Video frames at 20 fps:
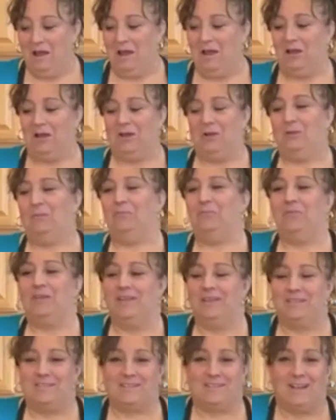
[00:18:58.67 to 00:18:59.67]

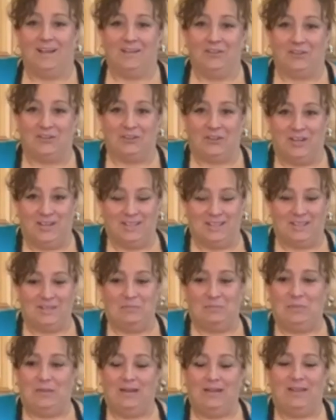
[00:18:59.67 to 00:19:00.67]
It's kind of crazy,
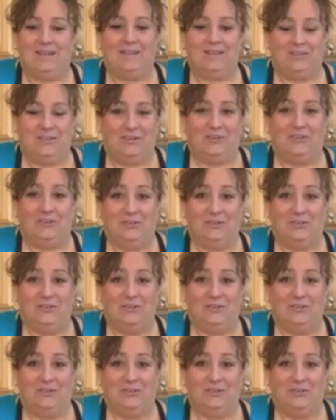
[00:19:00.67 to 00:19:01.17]
but you know, you